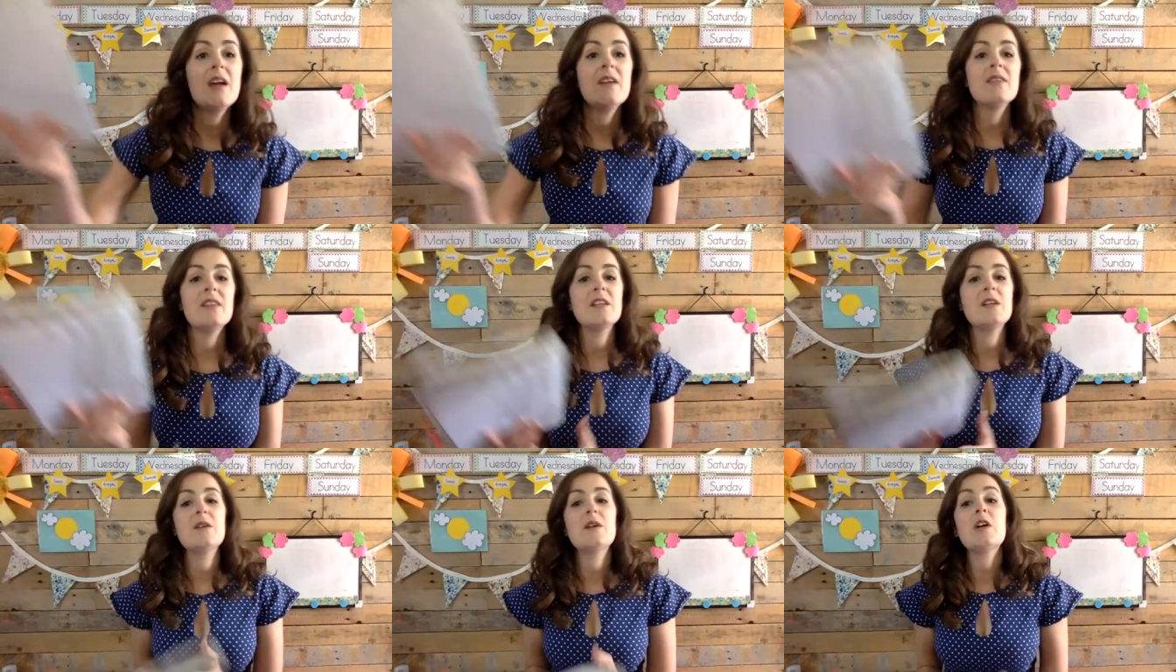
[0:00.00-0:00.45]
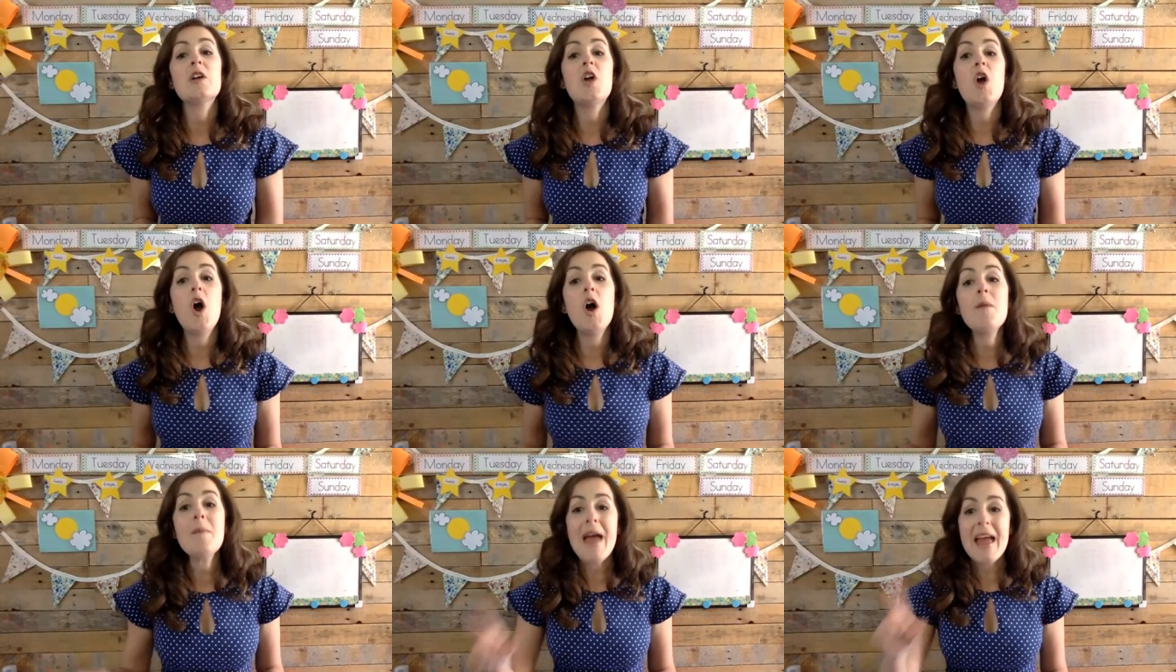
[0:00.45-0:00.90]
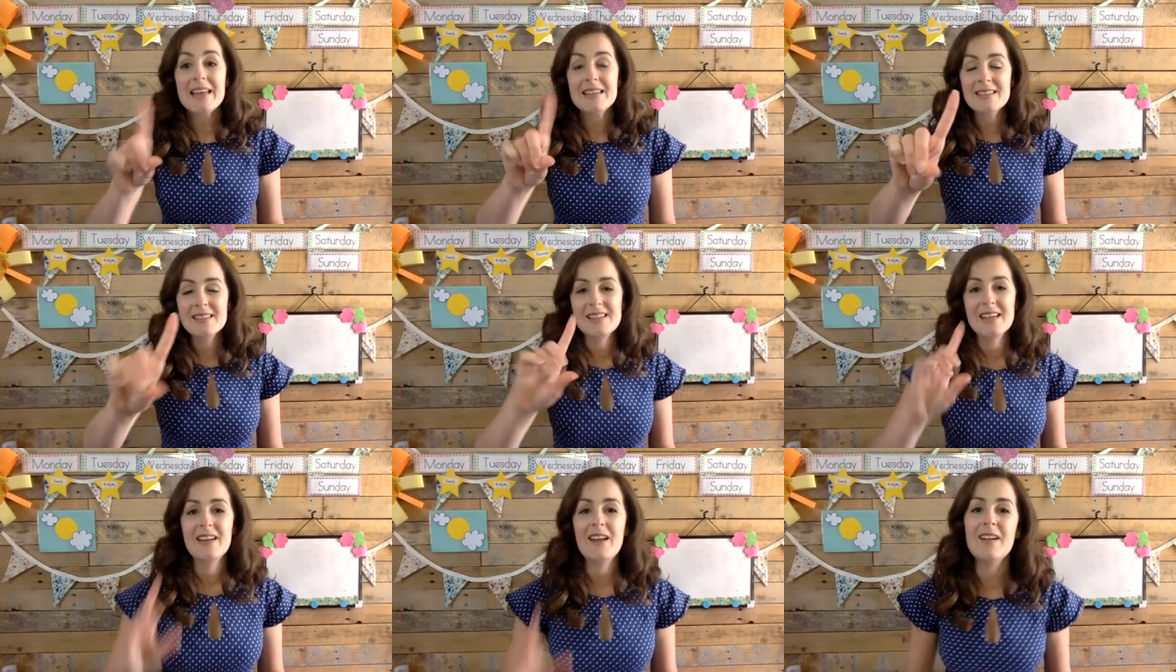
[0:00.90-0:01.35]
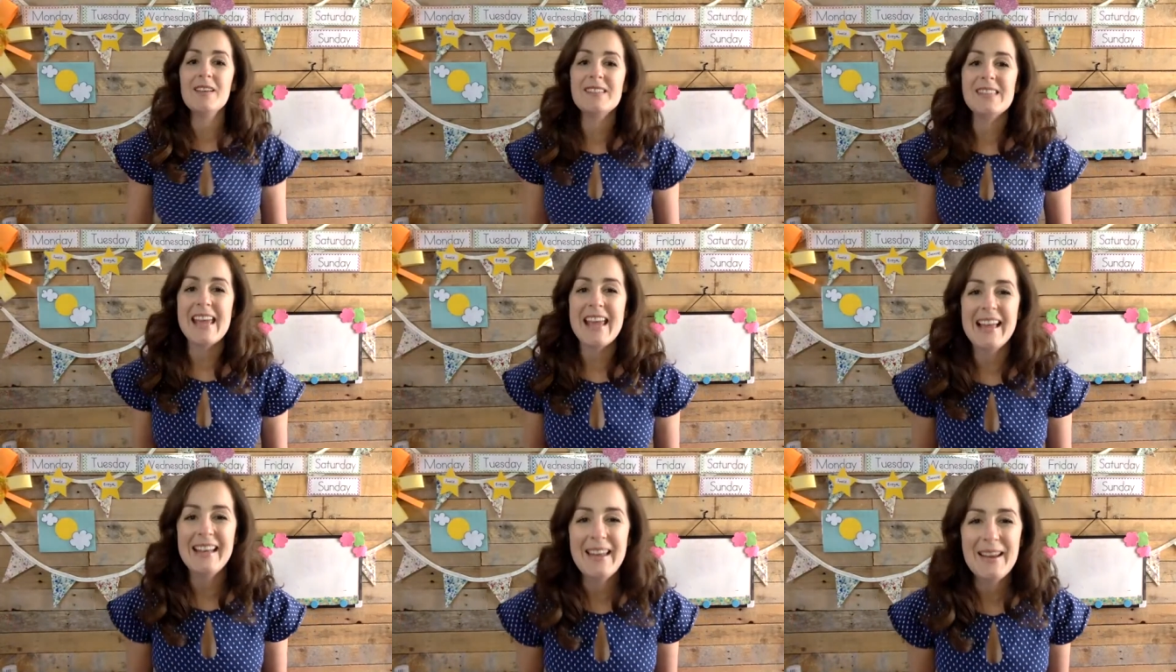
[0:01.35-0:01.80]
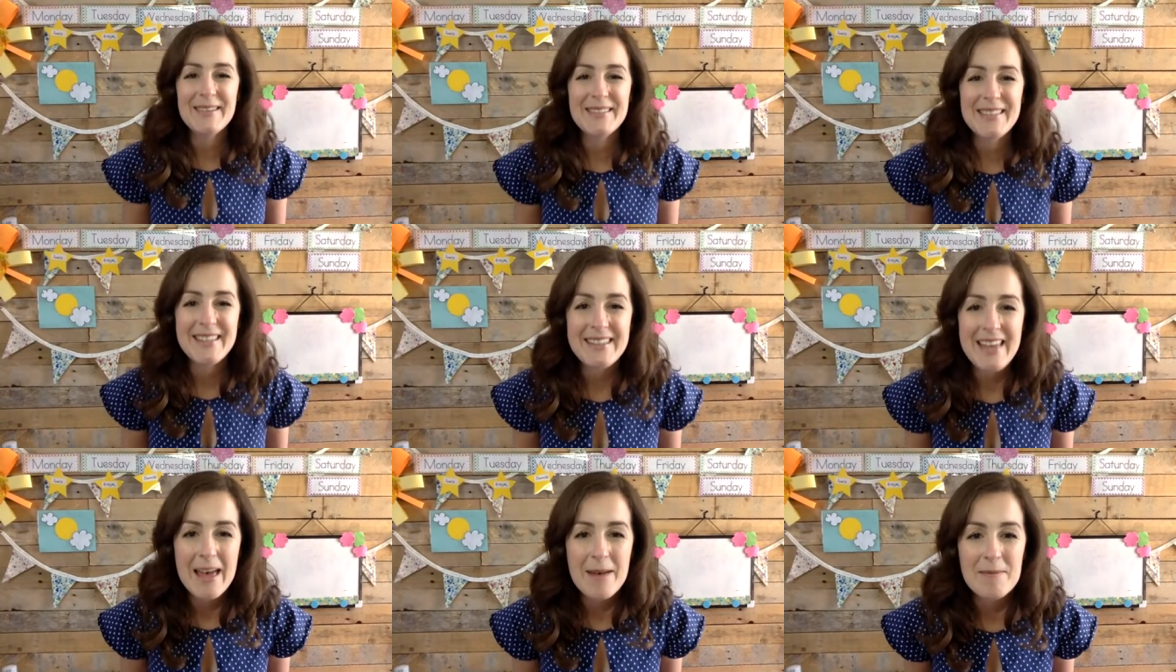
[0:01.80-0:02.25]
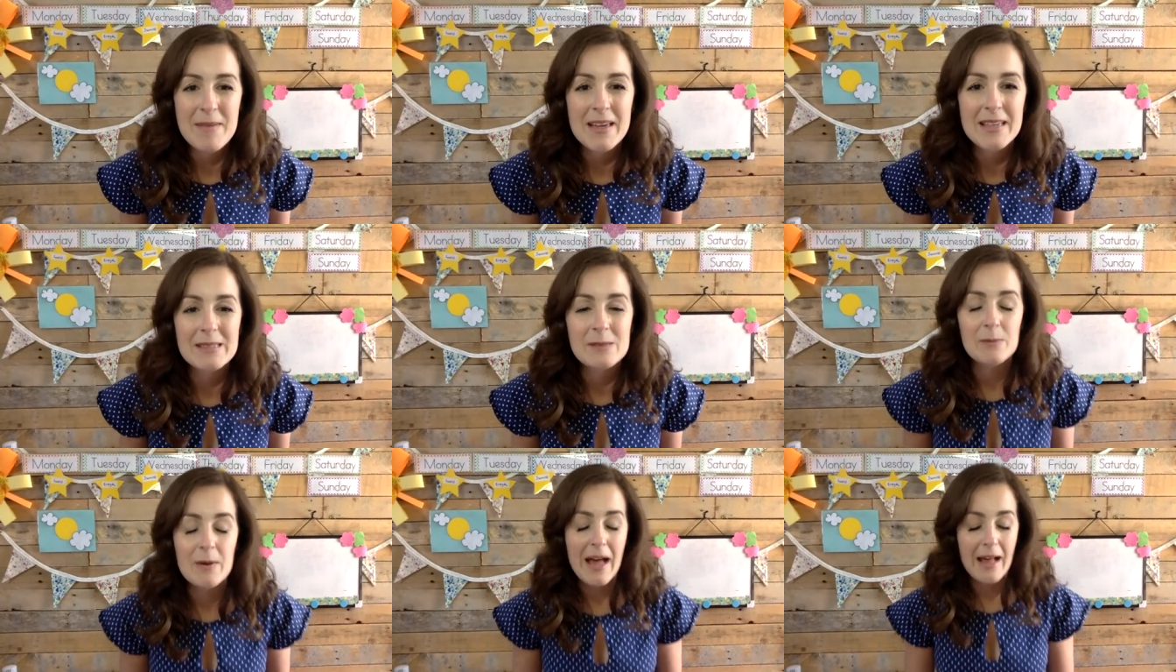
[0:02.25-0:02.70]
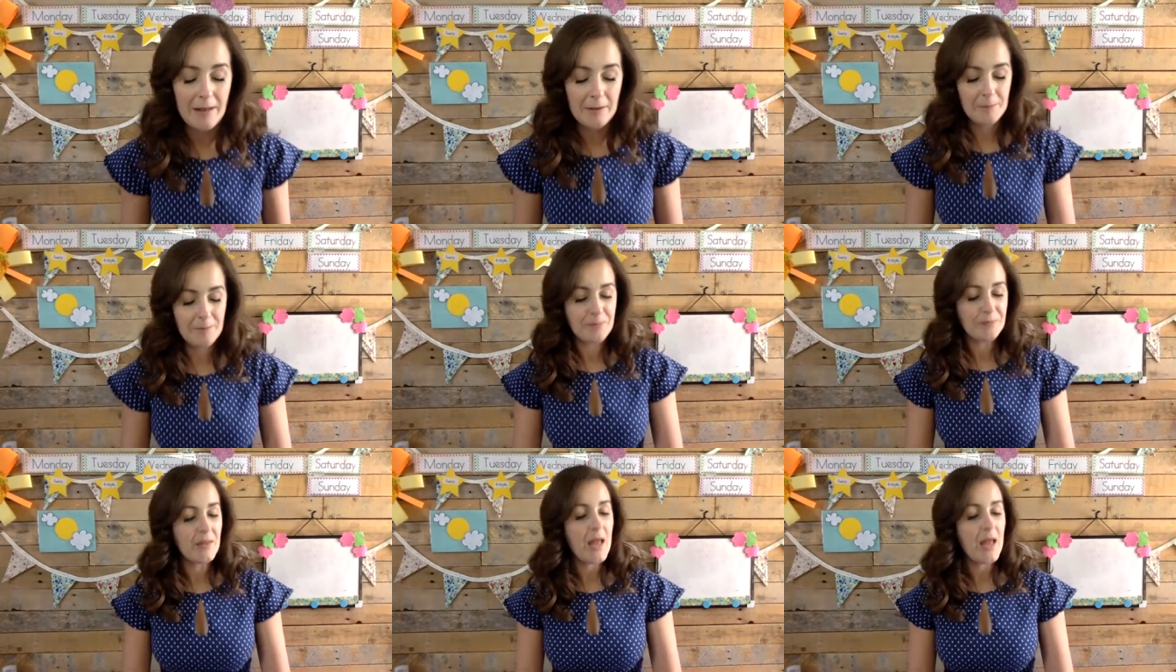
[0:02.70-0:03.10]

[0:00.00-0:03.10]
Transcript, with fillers: then you can comment and I'll say hello to them as well.